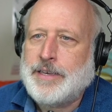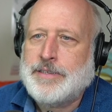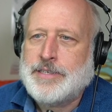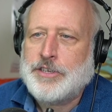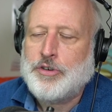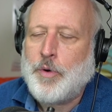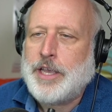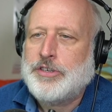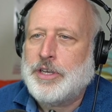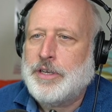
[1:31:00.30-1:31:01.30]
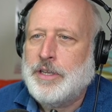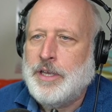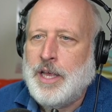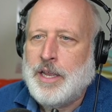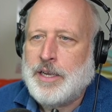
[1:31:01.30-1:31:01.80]
situation.
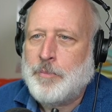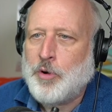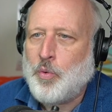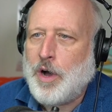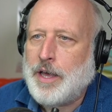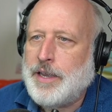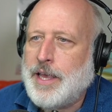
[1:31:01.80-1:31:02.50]
Number one,